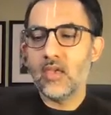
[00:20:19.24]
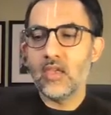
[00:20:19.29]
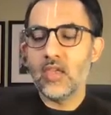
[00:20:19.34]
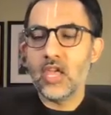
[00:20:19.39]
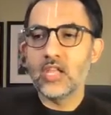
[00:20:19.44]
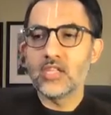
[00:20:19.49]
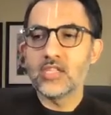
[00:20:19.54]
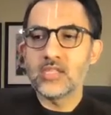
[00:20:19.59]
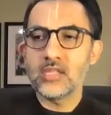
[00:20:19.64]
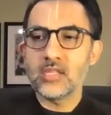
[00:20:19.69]

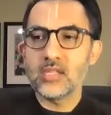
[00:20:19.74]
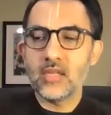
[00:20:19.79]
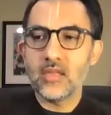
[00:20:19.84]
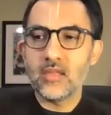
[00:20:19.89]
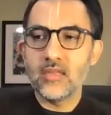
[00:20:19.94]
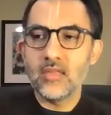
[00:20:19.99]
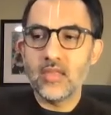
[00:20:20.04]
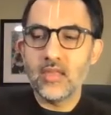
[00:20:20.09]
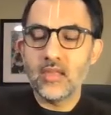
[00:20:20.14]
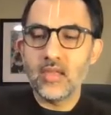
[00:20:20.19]
It's
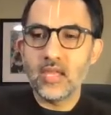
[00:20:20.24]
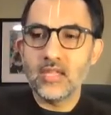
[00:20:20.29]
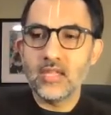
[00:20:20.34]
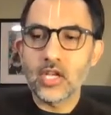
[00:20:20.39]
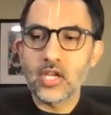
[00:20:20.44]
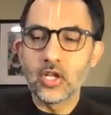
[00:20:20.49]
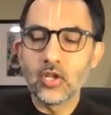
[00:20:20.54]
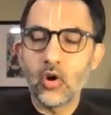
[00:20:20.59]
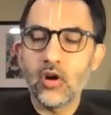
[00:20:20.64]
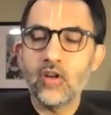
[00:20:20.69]
a
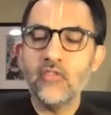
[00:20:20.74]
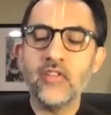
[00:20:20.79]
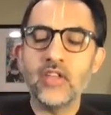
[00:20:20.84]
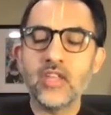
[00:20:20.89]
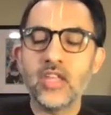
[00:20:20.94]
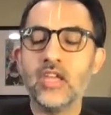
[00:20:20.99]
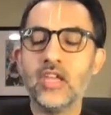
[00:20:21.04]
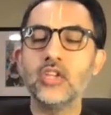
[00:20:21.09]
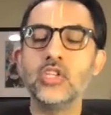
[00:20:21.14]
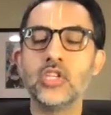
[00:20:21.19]

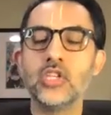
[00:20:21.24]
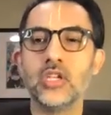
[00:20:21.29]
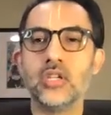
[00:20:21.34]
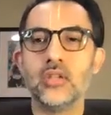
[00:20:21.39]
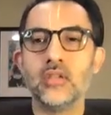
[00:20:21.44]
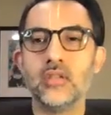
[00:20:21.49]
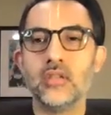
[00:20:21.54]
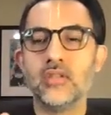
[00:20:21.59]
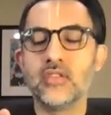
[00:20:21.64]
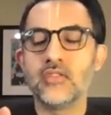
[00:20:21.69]

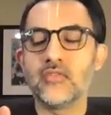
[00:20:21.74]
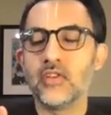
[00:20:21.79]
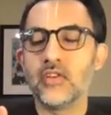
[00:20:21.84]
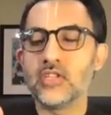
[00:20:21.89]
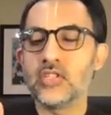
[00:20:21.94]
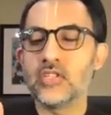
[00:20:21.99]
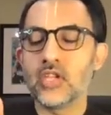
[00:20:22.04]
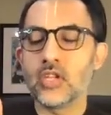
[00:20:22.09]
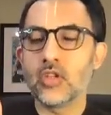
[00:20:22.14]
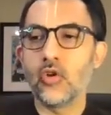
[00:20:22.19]
glorification. This
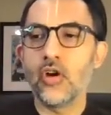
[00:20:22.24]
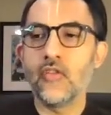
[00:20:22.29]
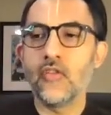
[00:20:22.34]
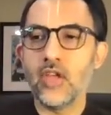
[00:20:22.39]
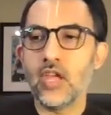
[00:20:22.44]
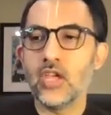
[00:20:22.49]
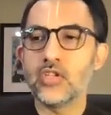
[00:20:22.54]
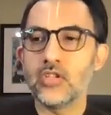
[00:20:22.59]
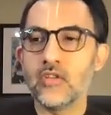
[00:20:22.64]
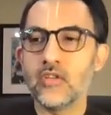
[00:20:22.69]
verse is a
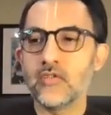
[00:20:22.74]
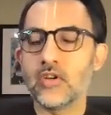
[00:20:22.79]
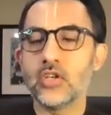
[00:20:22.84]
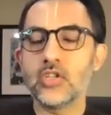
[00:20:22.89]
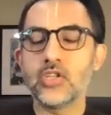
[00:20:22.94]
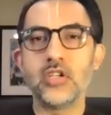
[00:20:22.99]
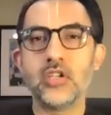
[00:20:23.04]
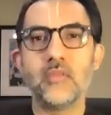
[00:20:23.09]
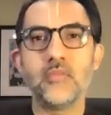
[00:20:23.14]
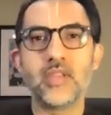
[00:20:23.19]
glorification of
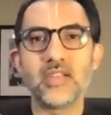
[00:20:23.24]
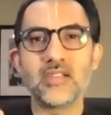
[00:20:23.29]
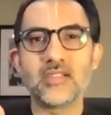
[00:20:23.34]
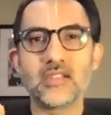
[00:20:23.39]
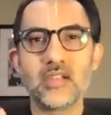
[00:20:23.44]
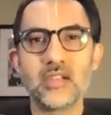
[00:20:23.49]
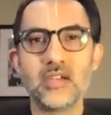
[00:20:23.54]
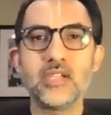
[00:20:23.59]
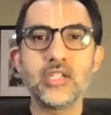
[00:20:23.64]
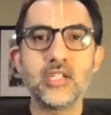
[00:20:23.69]
Krishna, because
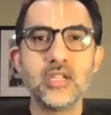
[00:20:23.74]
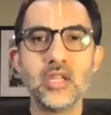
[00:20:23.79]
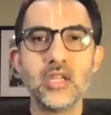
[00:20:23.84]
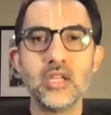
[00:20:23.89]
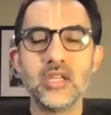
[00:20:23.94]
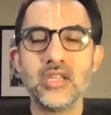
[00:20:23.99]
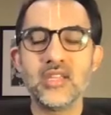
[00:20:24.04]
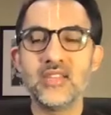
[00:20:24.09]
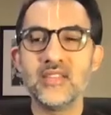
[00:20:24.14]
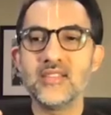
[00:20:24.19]

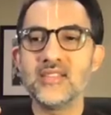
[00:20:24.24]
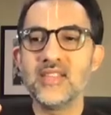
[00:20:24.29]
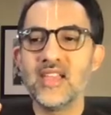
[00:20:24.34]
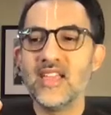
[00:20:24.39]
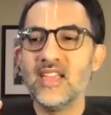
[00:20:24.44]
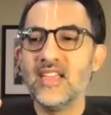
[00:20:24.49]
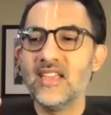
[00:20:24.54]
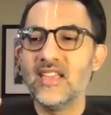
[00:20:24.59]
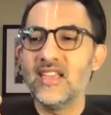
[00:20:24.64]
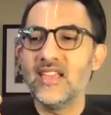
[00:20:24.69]
Krishna is
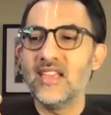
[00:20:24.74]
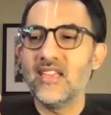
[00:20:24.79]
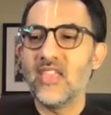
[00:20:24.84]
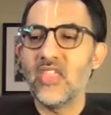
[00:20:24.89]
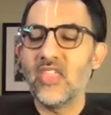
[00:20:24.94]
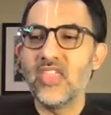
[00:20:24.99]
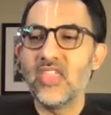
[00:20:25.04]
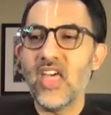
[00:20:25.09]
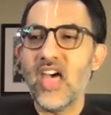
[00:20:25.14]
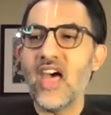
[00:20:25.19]

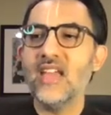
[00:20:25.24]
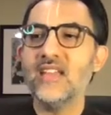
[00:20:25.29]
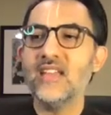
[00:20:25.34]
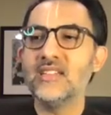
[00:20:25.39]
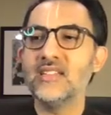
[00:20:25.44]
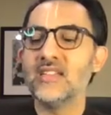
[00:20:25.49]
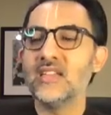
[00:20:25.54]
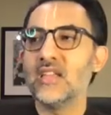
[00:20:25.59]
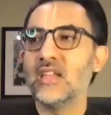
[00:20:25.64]
that